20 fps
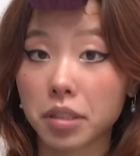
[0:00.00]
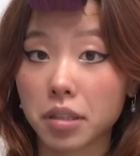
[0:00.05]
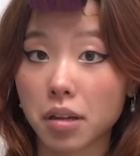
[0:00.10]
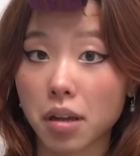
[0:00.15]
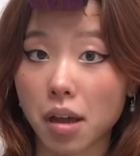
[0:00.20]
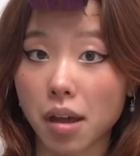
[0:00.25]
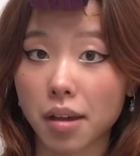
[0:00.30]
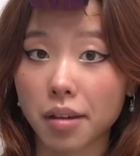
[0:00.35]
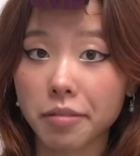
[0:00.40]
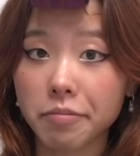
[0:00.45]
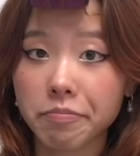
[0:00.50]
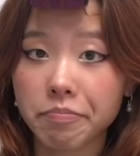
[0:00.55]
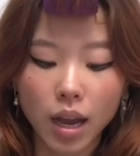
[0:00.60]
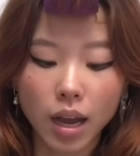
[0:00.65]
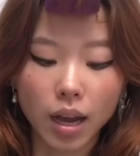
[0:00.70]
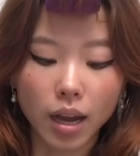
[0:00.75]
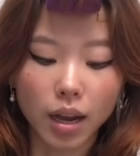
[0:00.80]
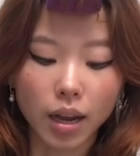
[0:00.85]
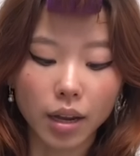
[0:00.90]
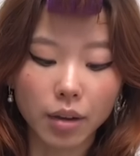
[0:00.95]
today,
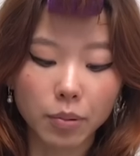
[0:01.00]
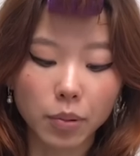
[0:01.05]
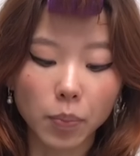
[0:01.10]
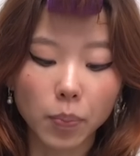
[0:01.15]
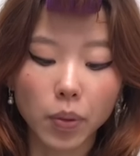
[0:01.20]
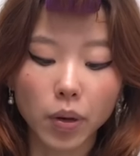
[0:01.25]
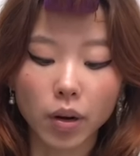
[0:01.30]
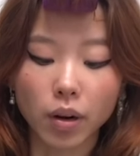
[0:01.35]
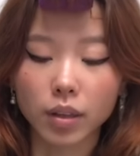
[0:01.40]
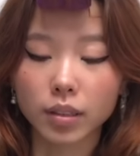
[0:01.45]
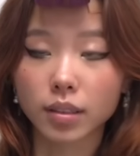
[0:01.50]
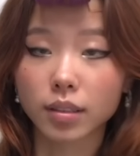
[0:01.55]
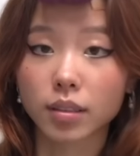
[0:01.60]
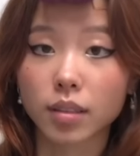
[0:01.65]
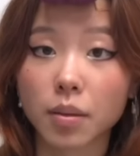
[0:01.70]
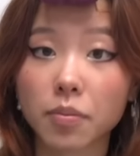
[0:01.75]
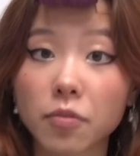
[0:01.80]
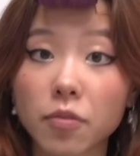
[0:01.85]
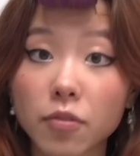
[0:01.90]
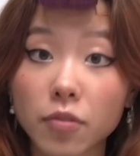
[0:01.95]
I will put on
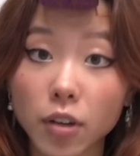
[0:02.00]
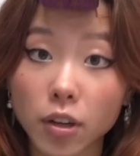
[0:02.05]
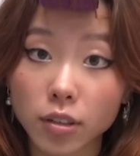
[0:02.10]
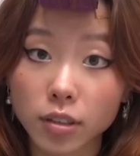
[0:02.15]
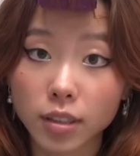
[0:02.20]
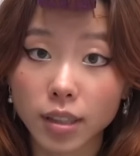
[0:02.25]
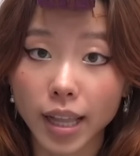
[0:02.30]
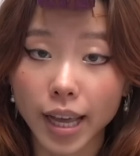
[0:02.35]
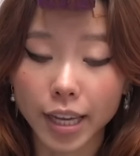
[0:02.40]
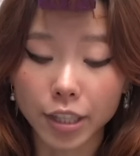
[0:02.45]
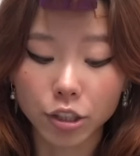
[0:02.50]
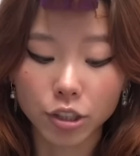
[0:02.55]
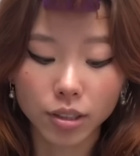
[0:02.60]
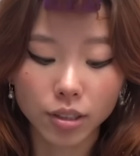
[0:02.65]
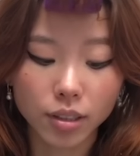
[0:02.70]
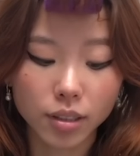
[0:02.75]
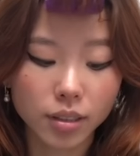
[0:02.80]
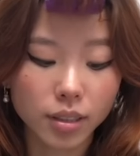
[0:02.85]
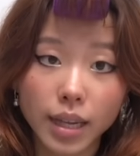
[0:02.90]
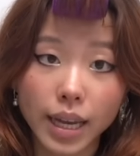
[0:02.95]
some false
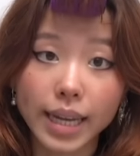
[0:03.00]
lashes.